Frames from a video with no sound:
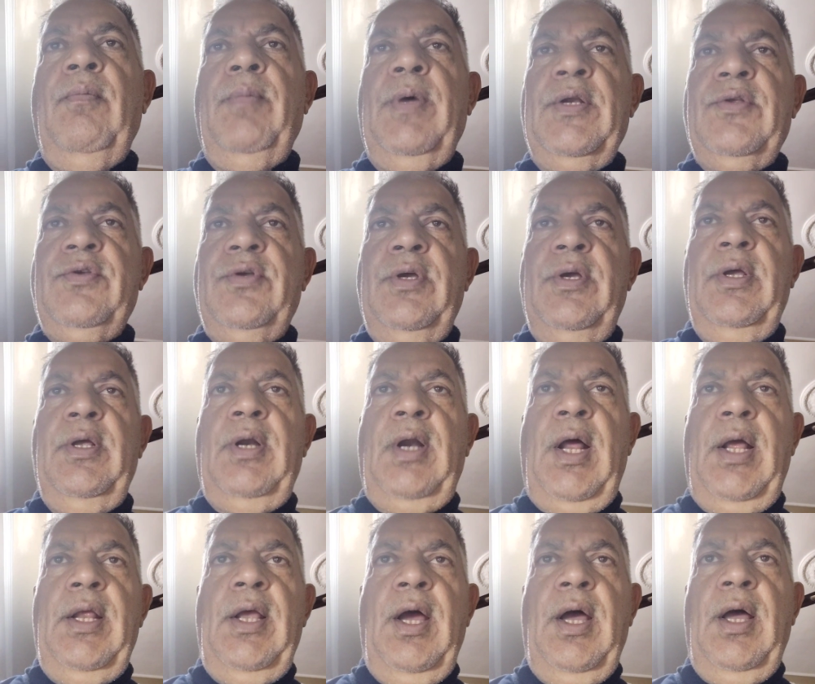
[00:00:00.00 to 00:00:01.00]
versus
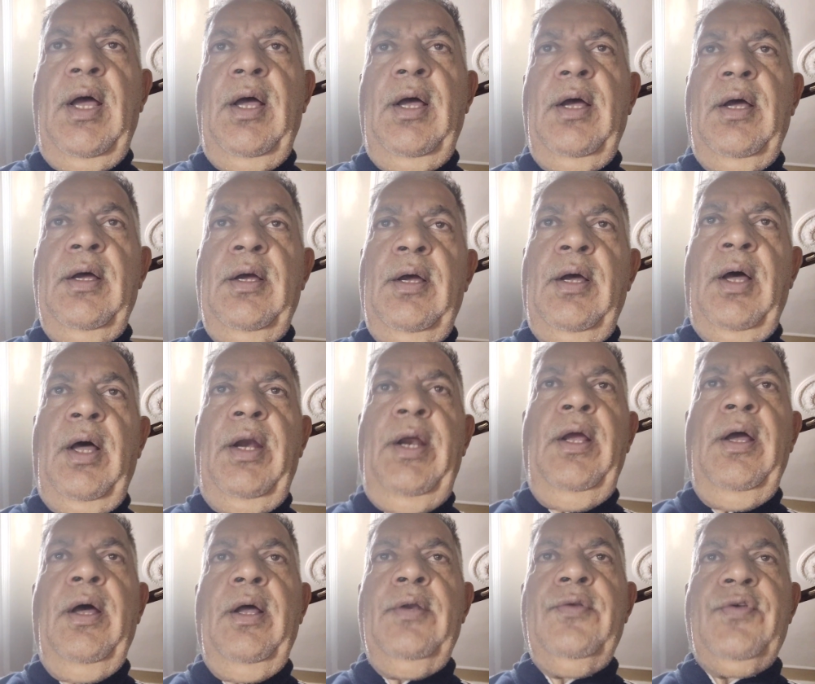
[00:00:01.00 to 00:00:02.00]
Raja
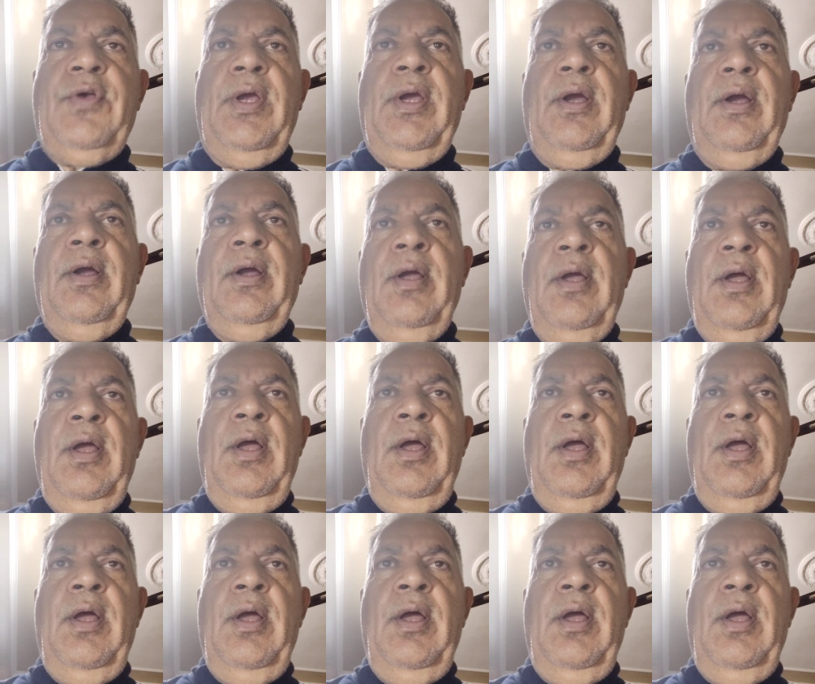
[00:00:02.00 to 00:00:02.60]
Harihar Singh,